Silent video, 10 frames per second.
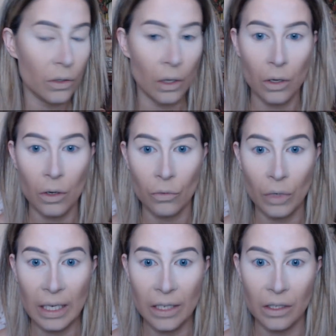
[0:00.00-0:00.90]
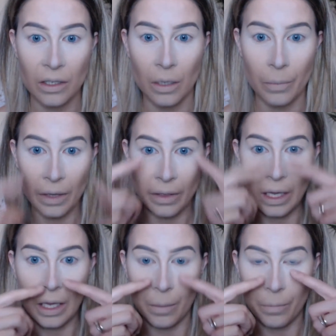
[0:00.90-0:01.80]
So you're not really disturbing
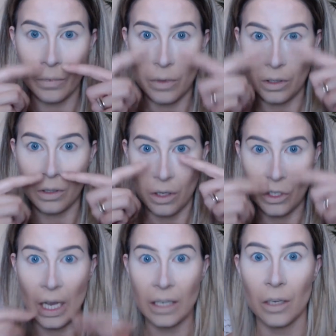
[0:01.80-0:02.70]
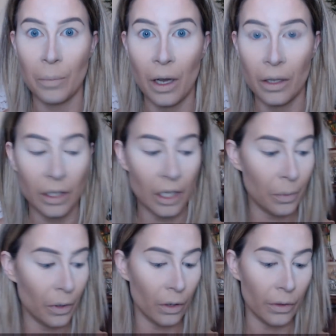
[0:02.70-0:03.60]
the shadow part that
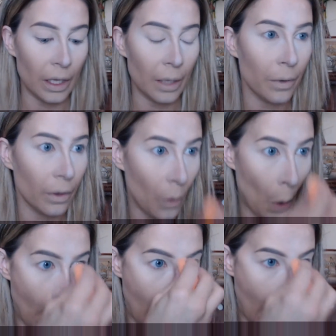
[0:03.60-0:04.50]
you put on there, but